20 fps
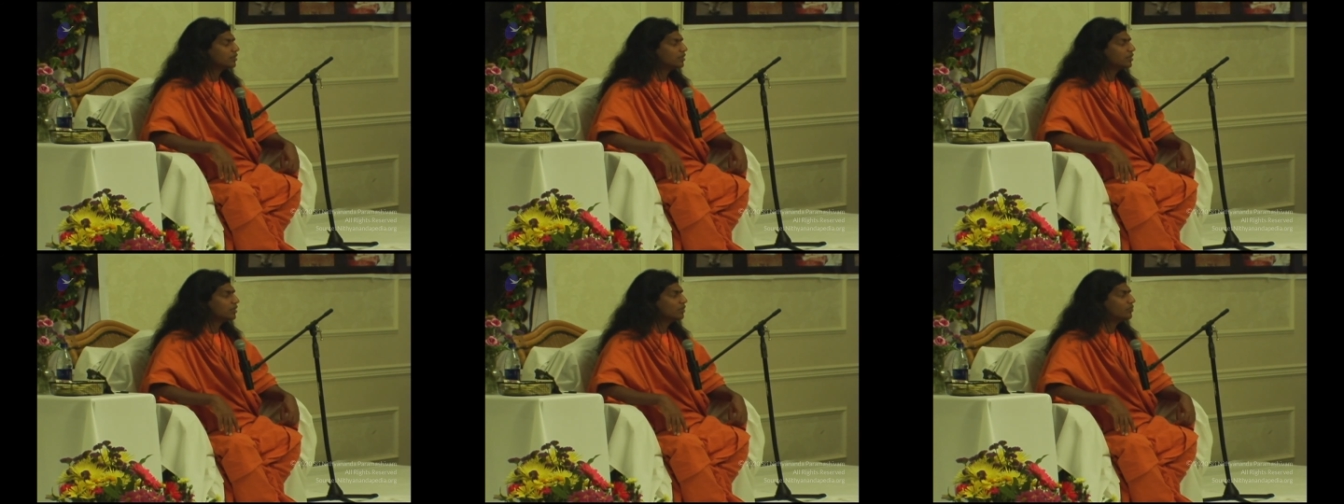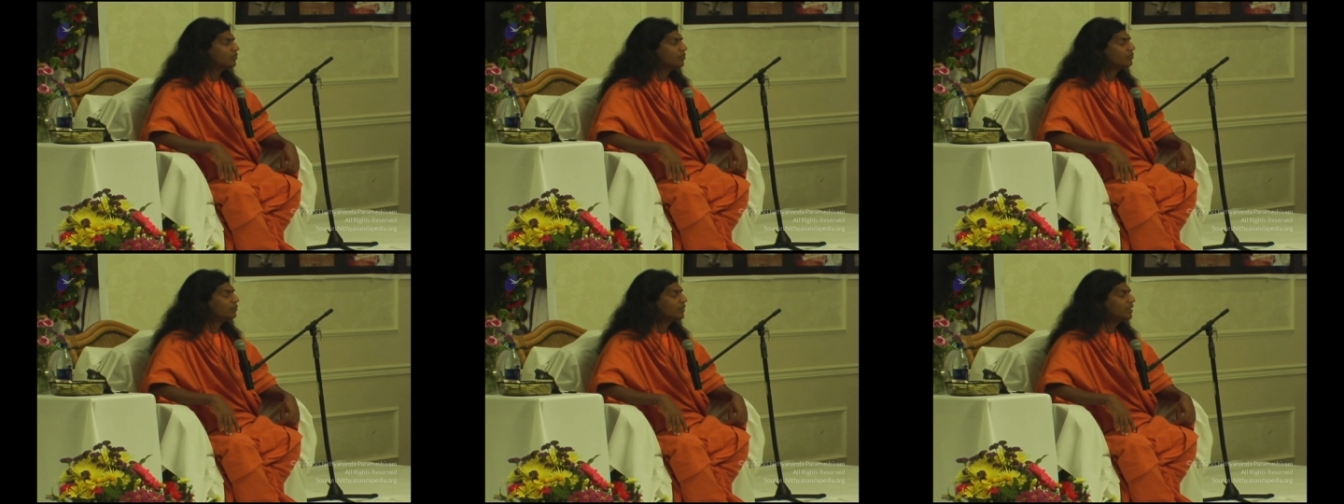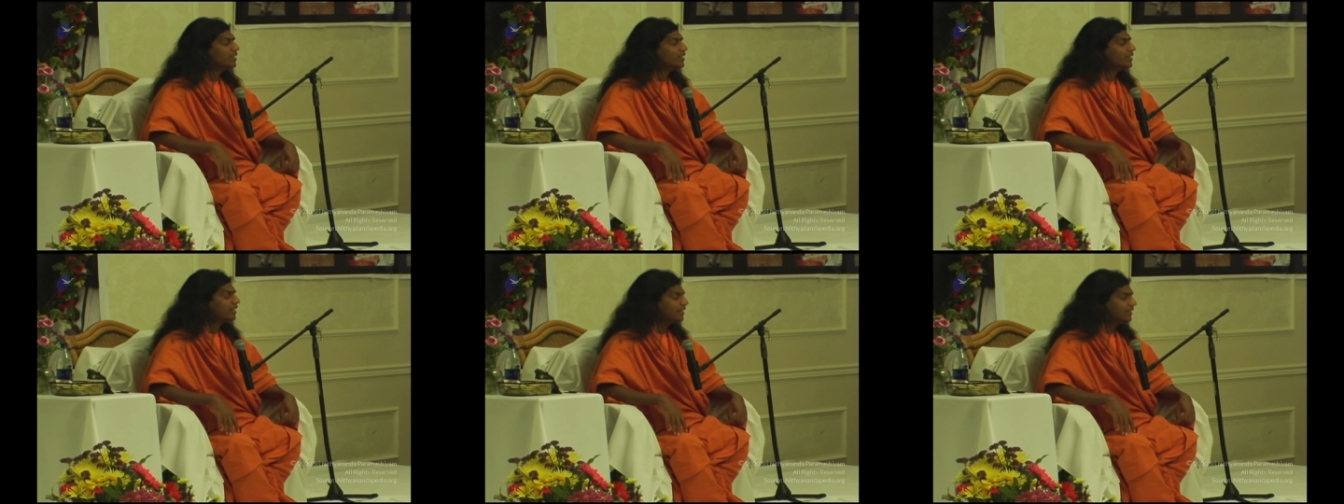If you
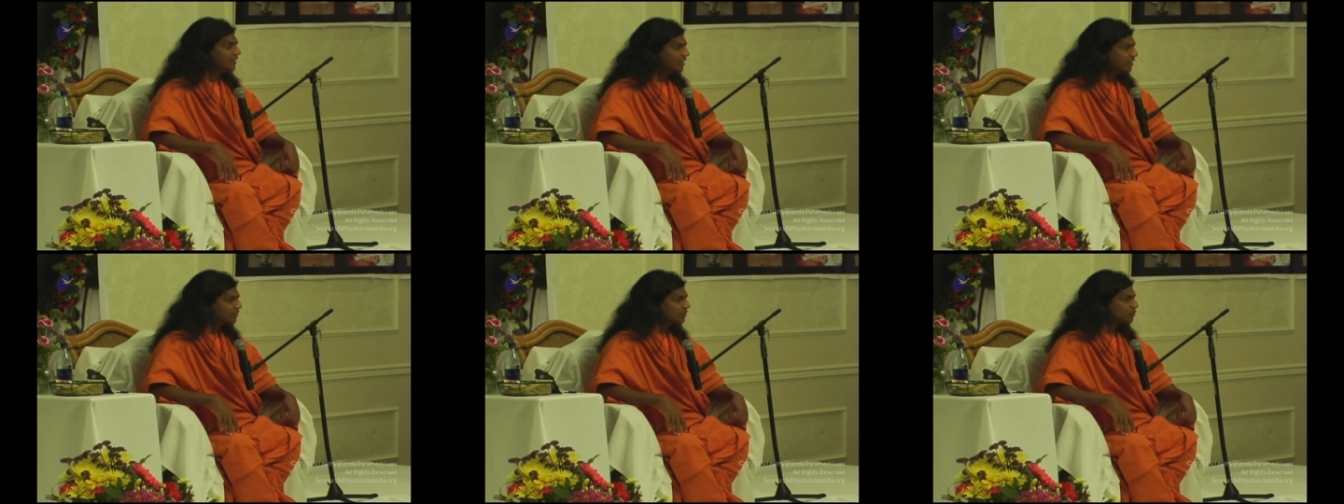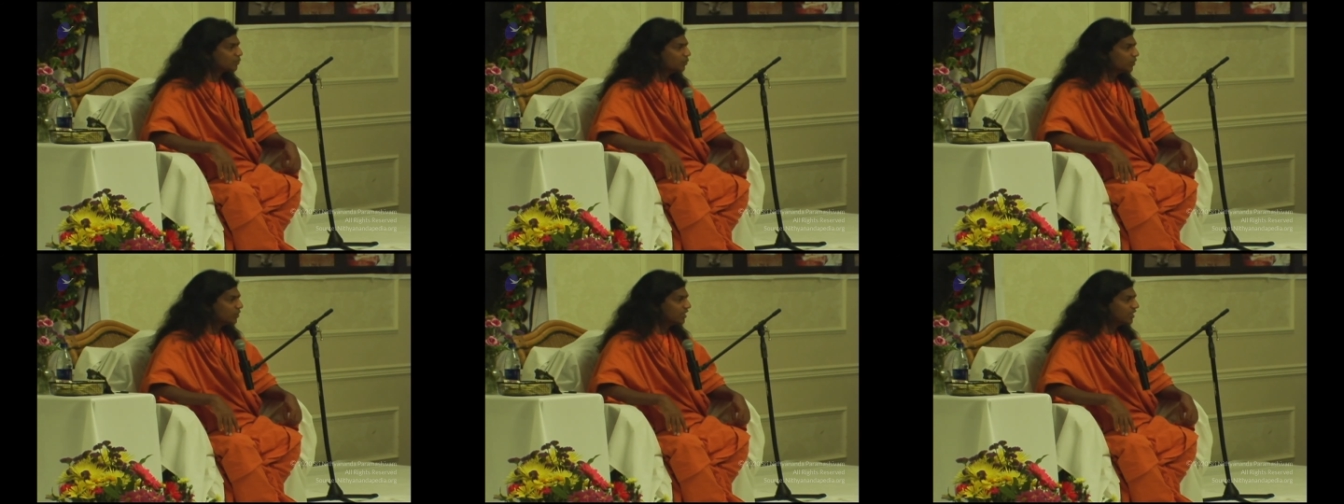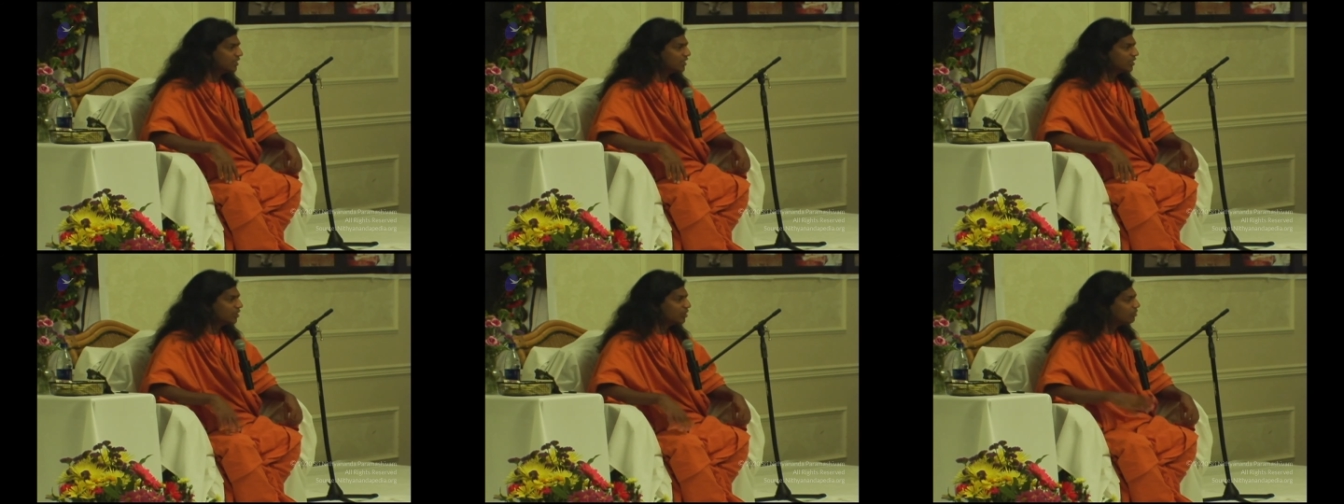feel guilty of
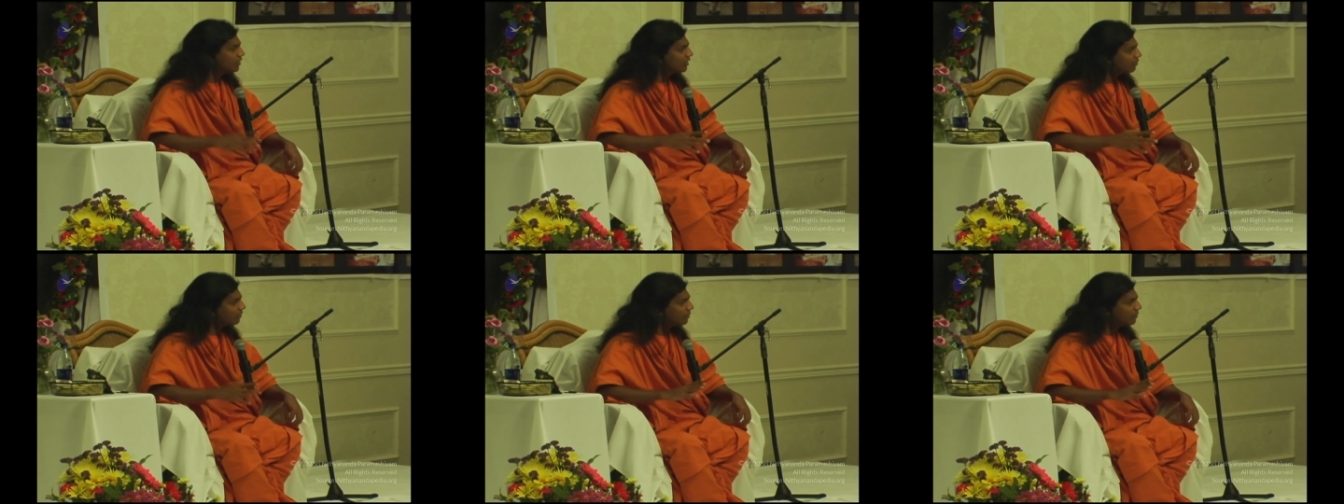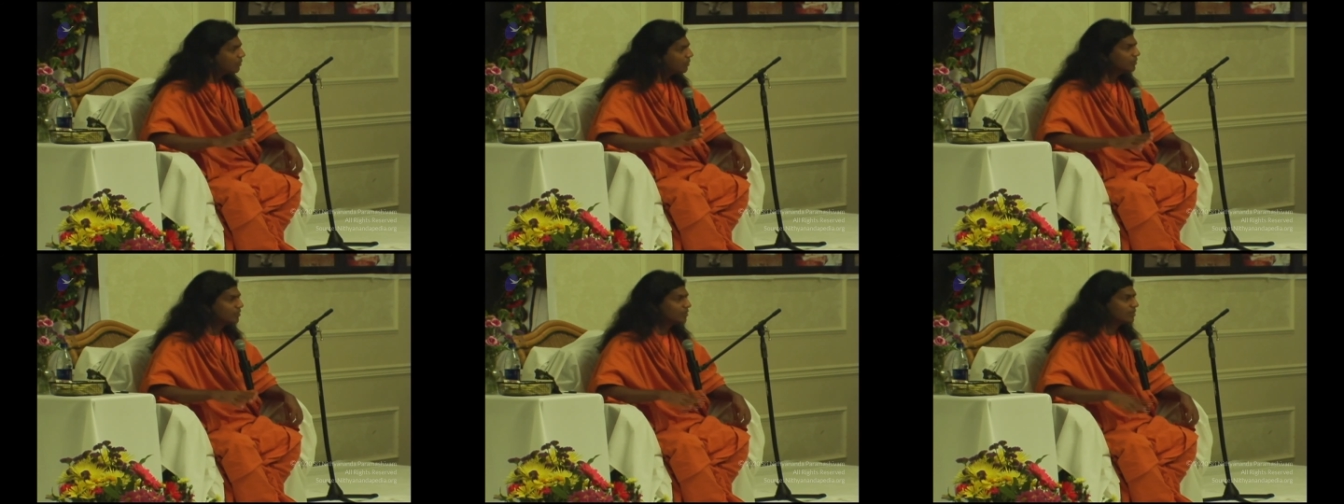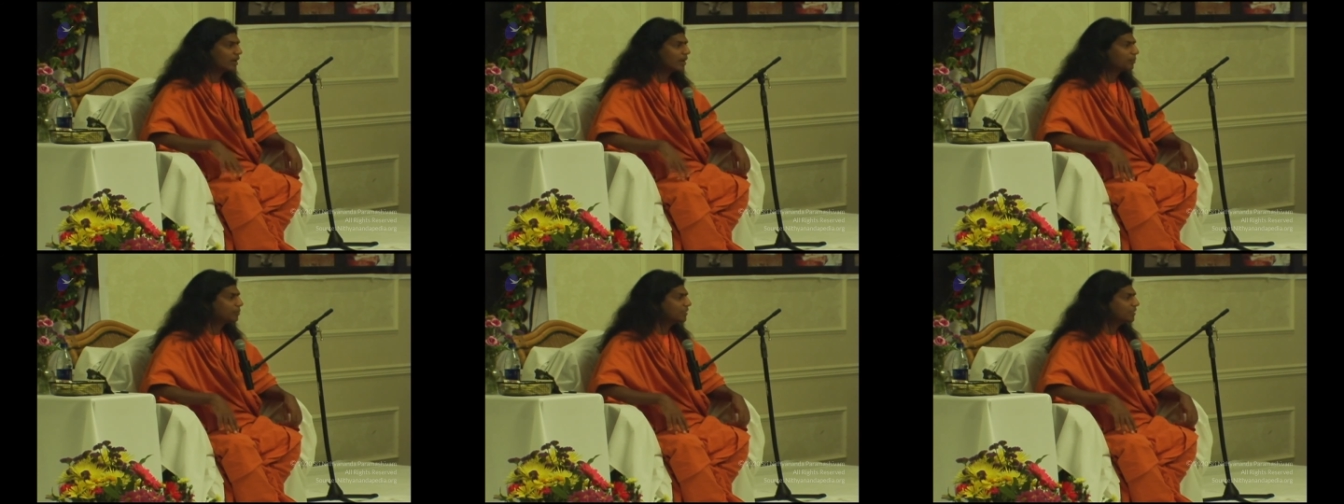smoking, you will never be able to drop